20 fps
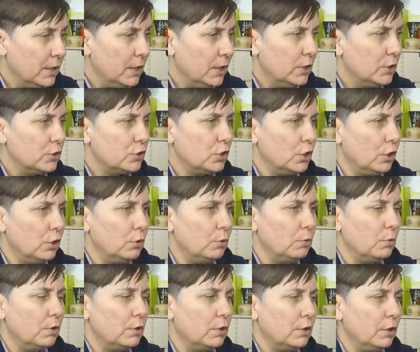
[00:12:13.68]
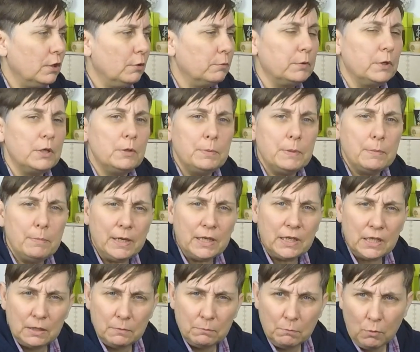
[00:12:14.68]
So I'm going to be
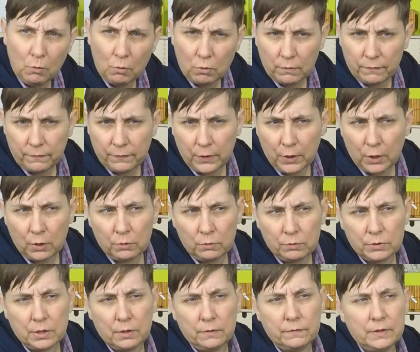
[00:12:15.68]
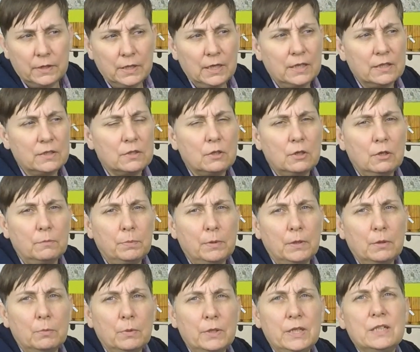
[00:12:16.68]
making more of those over the next couple
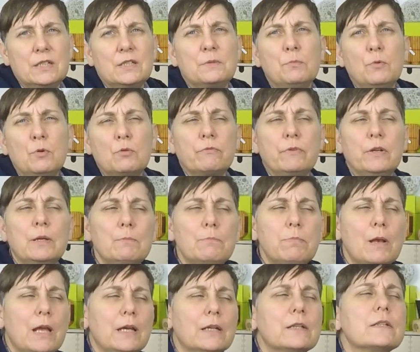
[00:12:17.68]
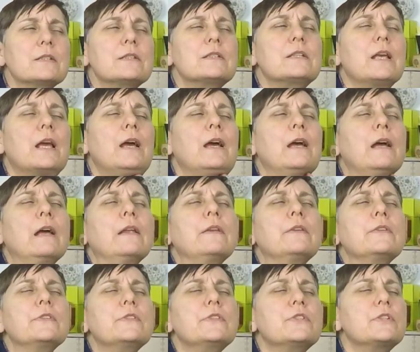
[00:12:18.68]
of weeks, more ring blanks
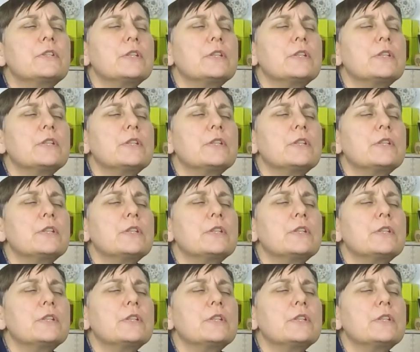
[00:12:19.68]
and